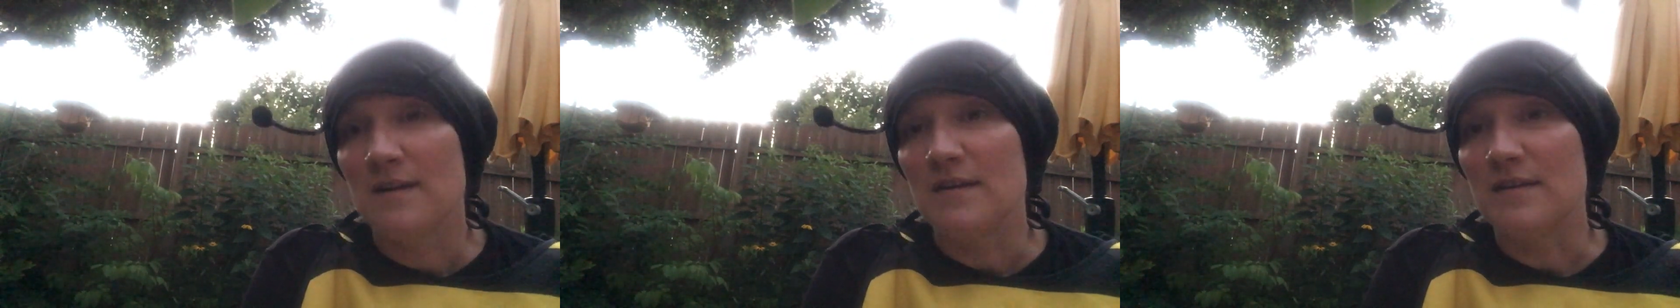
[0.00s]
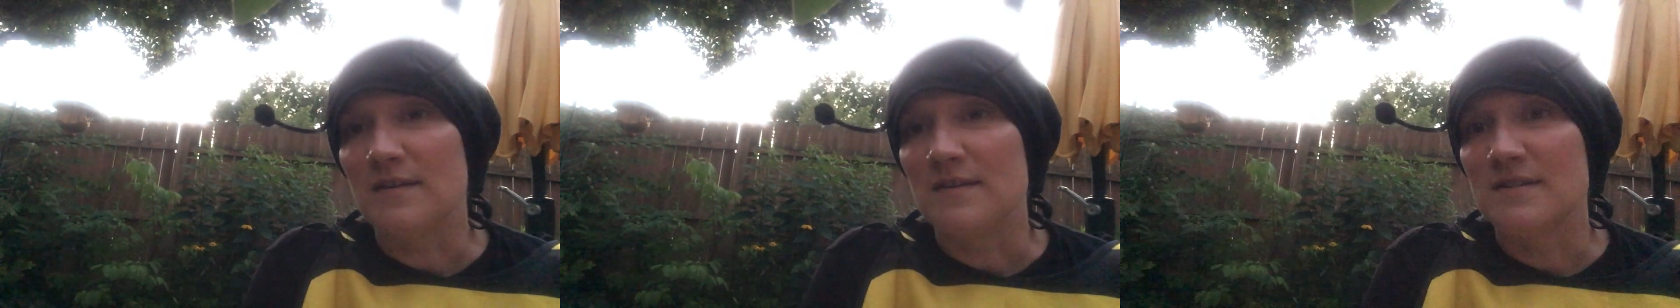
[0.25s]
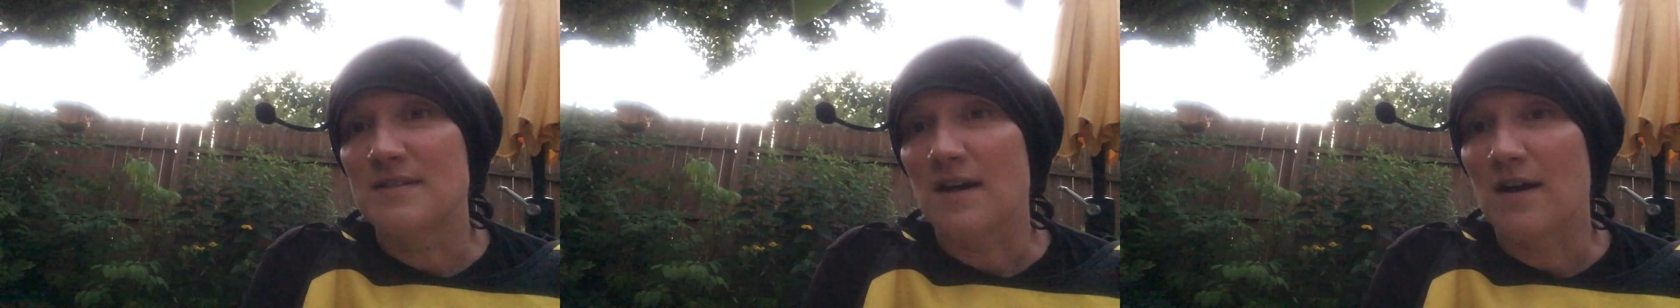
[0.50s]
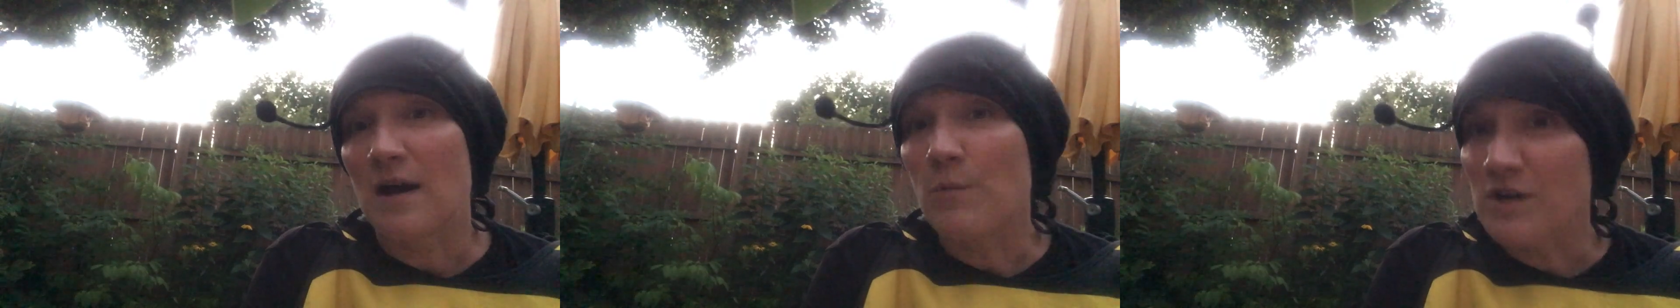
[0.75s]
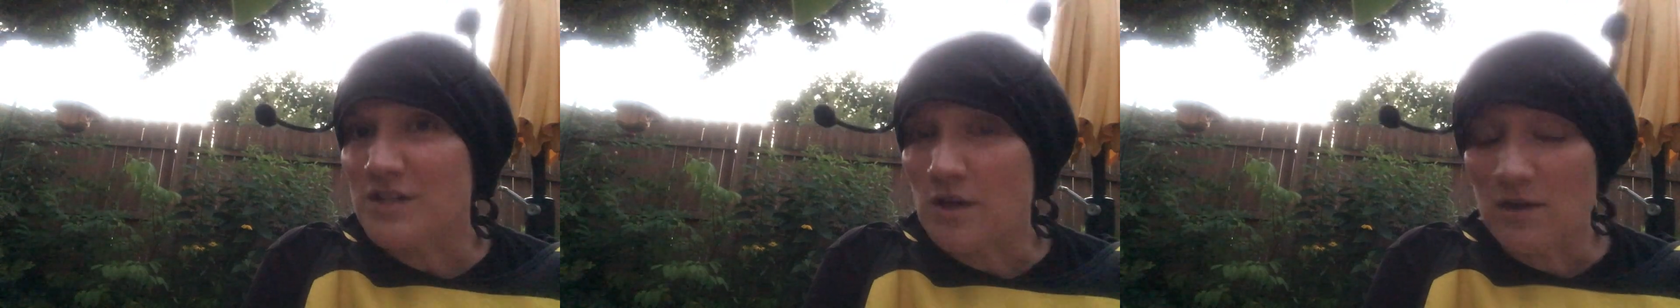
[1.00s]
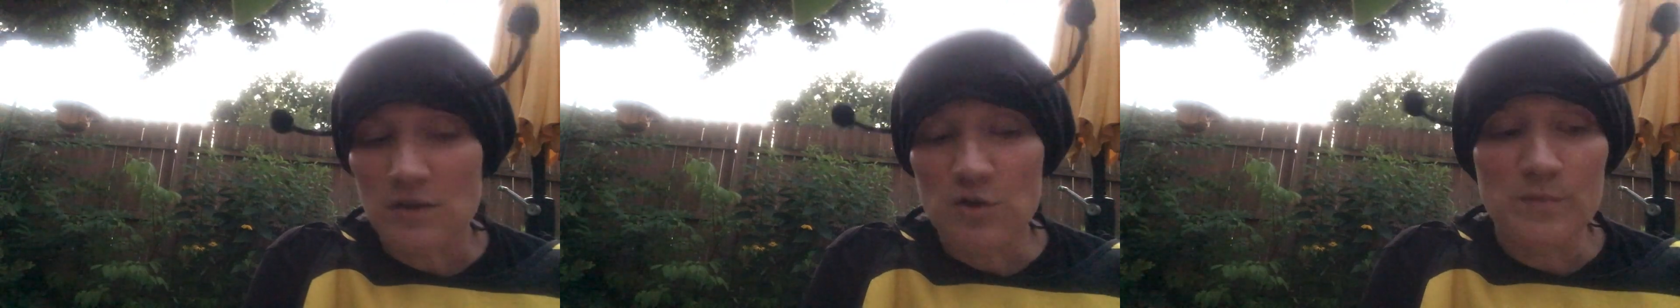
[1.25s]
I want to
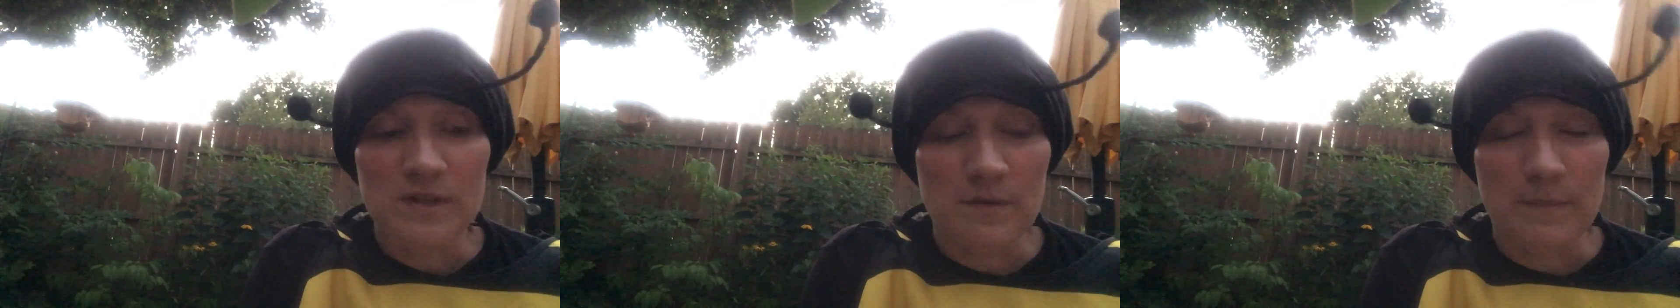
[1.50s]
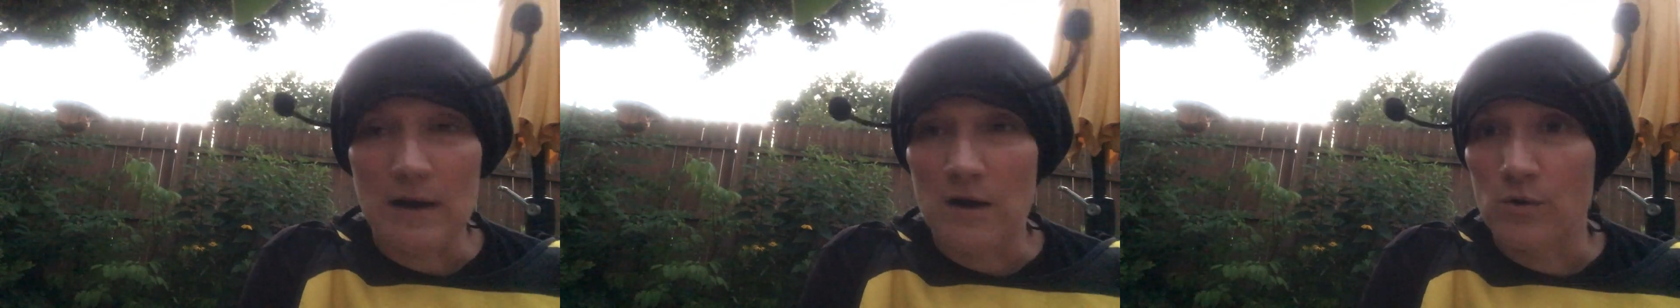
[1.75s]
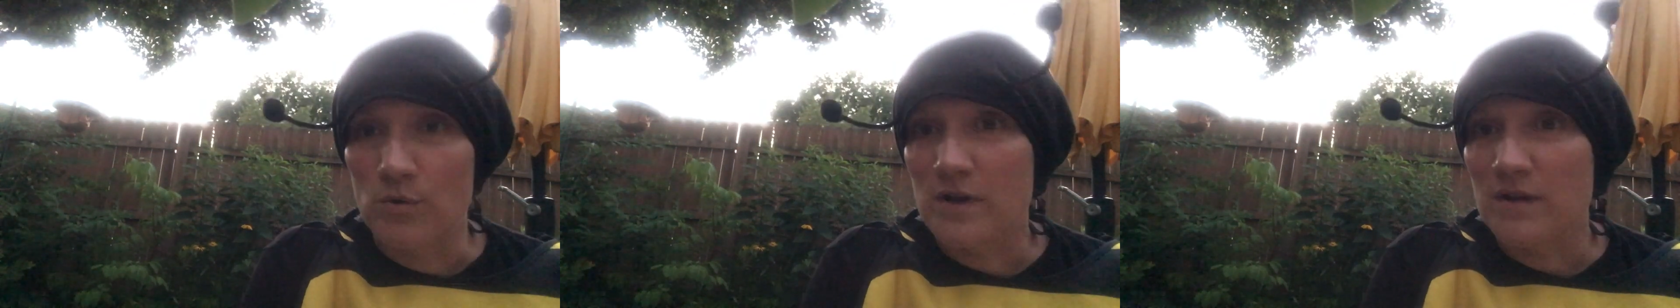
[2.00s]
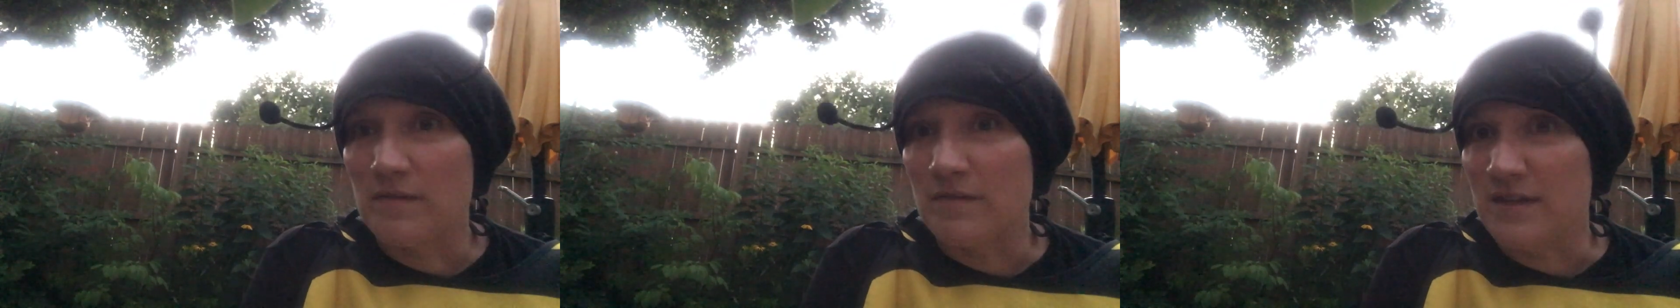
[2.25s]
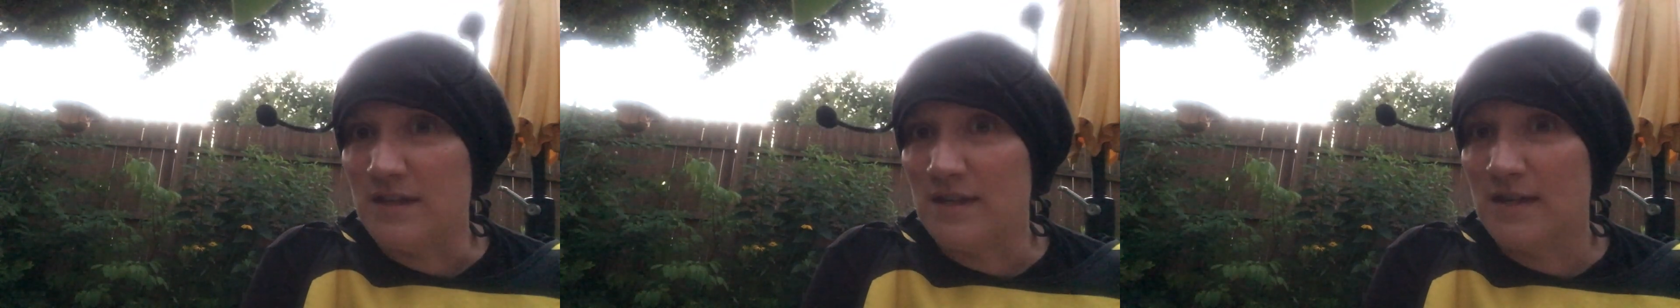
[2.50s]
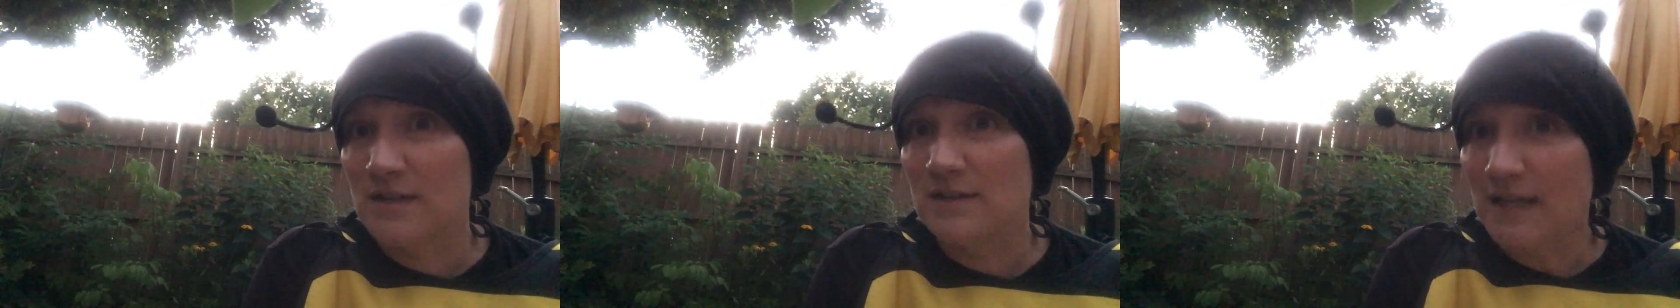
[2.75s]
talk a little bit about the
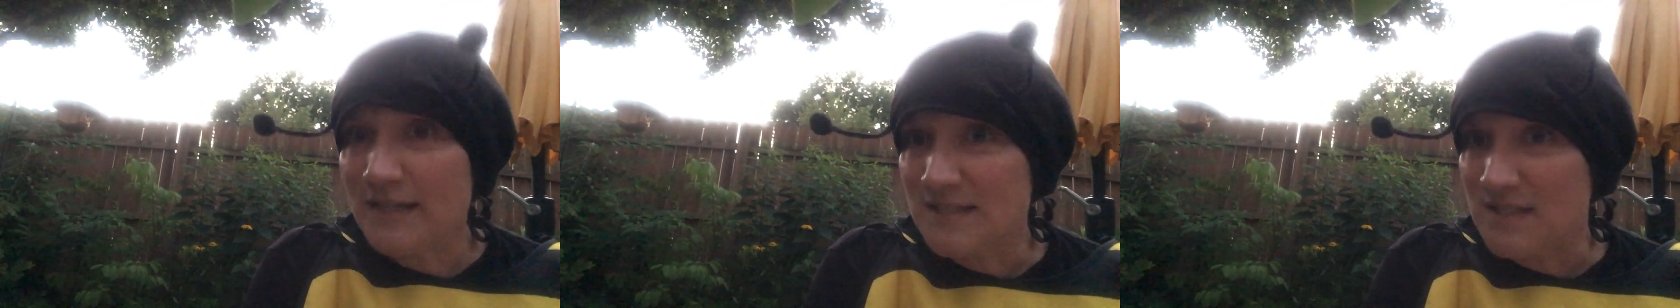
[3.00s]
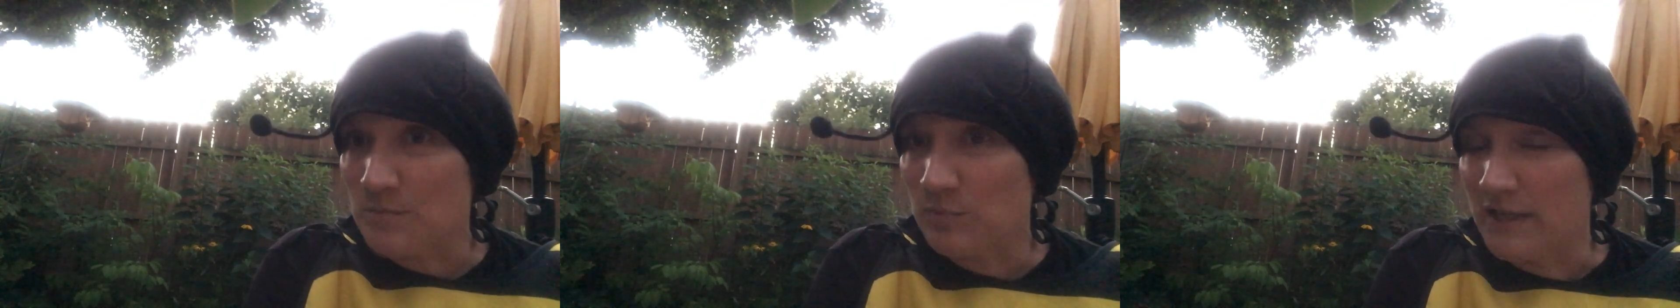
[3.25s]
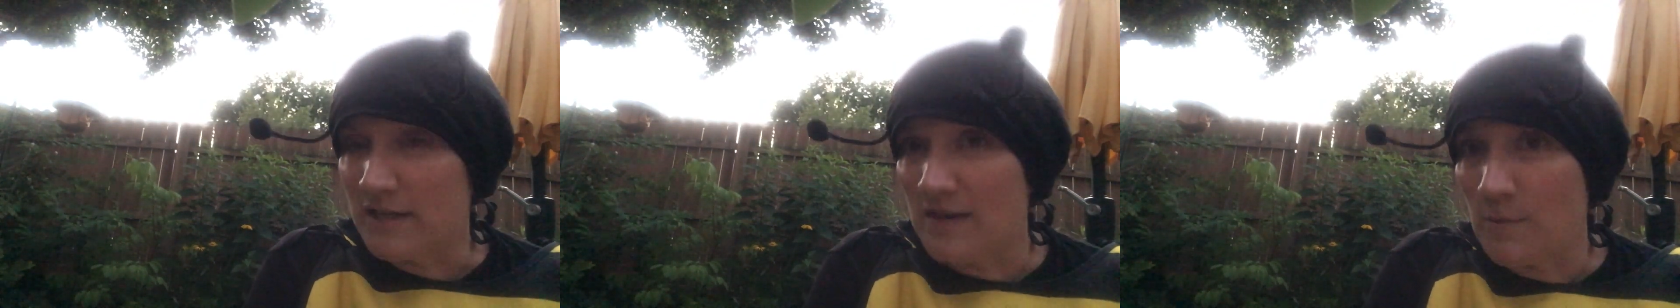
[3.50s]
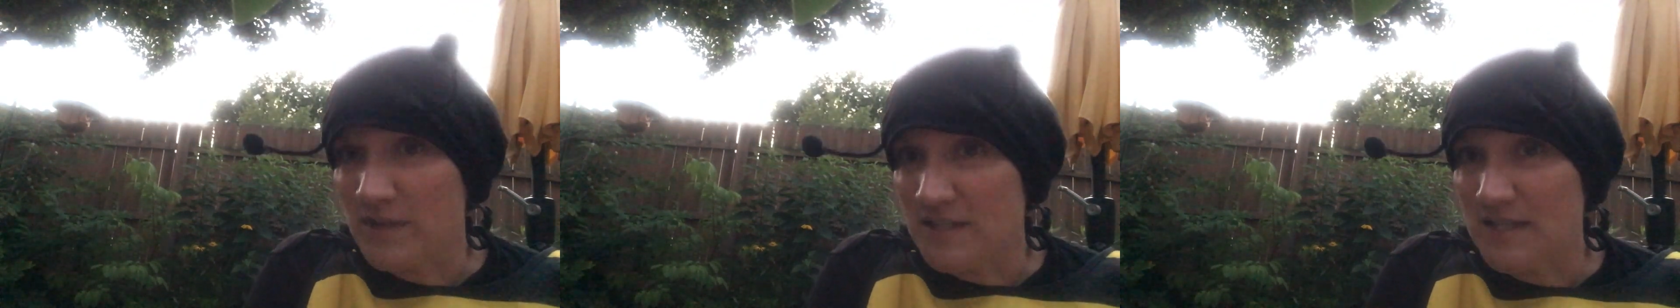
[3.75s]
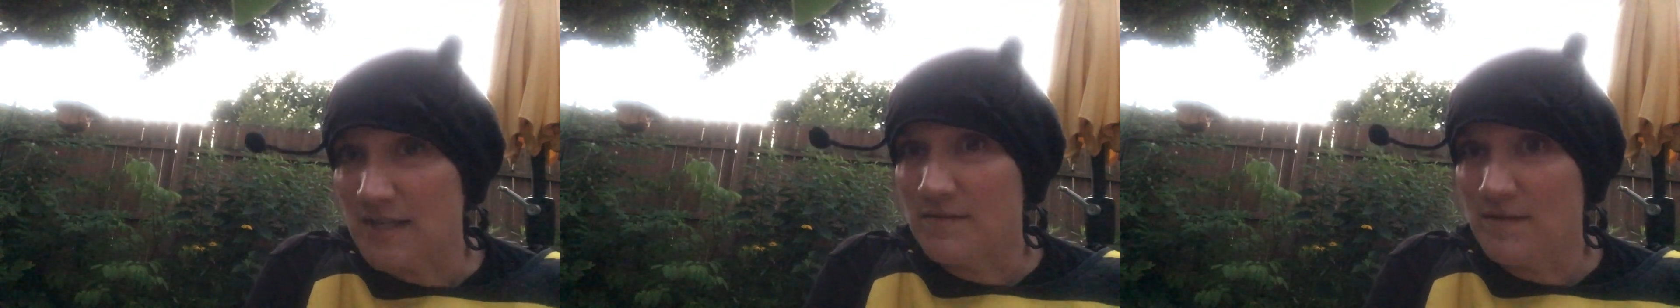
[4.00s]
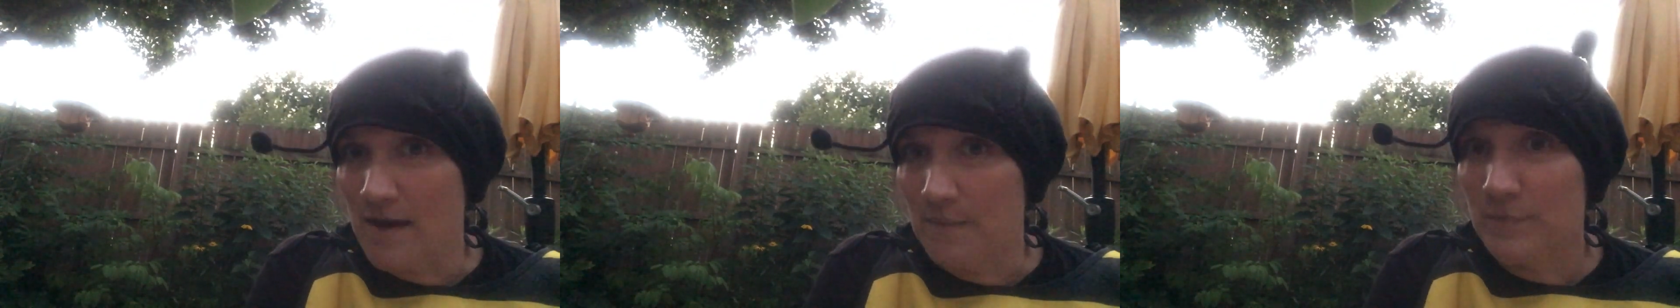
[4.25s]
light display that we see
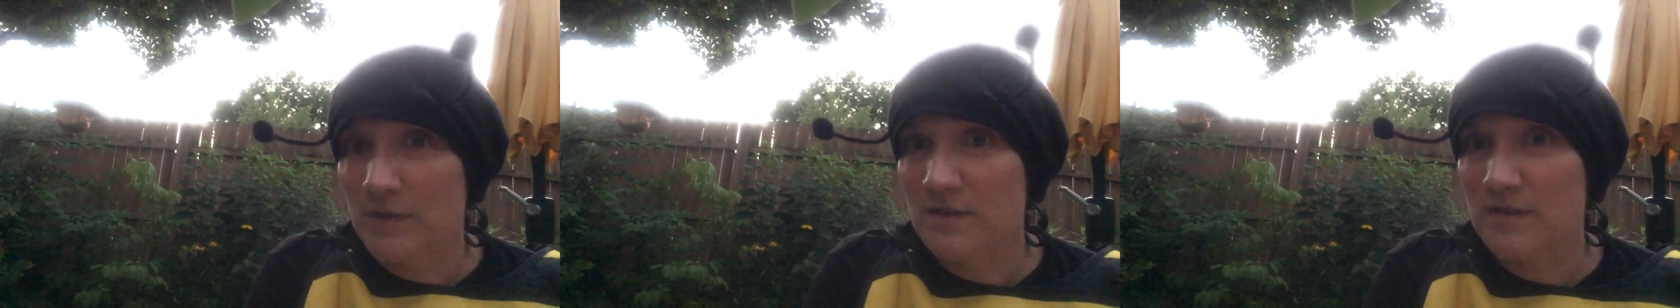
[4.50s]
them